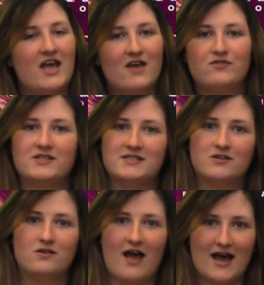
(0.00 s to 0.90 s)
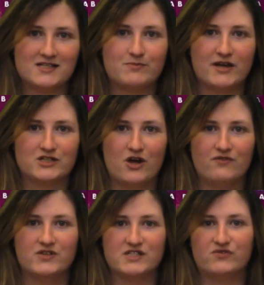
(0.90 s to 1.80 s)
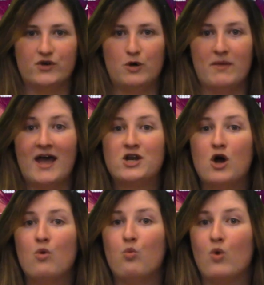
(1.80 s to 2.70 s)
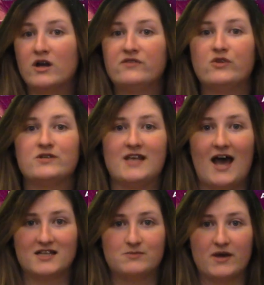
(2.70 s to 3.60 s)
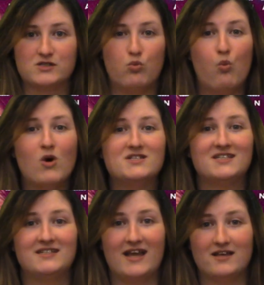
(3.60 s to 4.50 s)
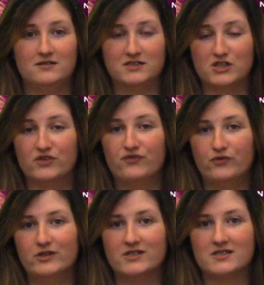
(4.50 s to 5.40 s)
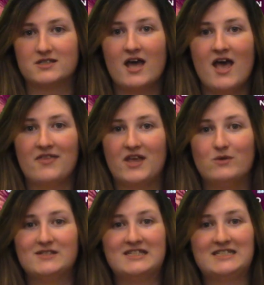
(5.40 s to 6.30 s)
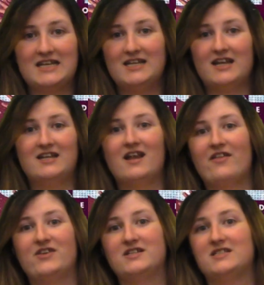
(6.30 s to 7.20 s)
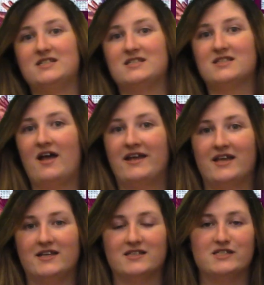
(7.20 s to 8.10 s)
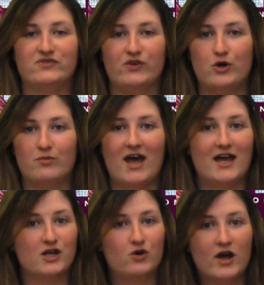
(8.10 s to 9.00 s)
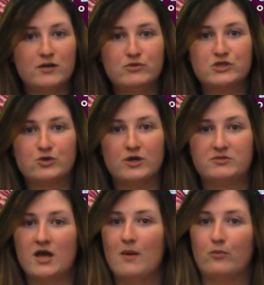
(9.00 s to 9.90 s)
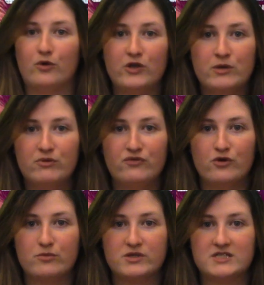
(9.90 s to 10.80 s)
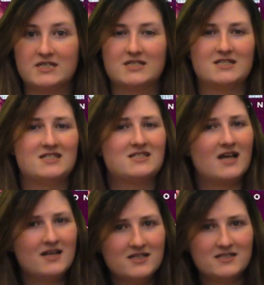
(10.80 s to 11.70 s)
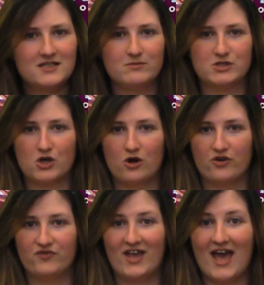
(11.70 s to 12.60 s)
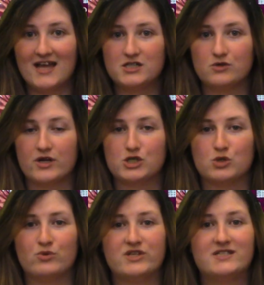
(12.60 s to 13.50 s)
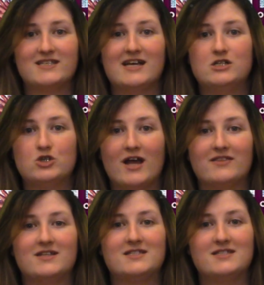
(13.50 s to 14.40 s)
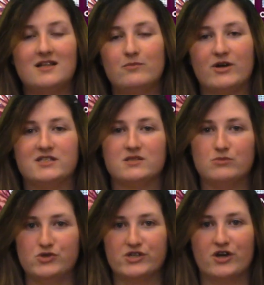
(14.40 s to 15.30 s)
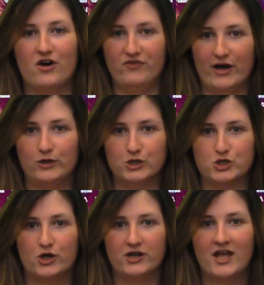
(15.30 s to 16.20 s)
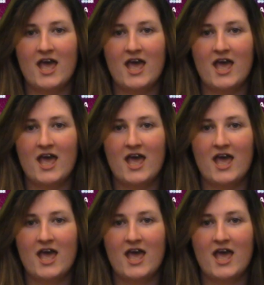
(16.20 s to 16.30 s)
every single aspect of this film, and not one of those aspects wasn't nailed to the fullest. There was indeed nothing to dislike in this film. Incredible script, brilliant performances, stunning cinematography and direction with a soundtrack that celebrates the music of Elton John.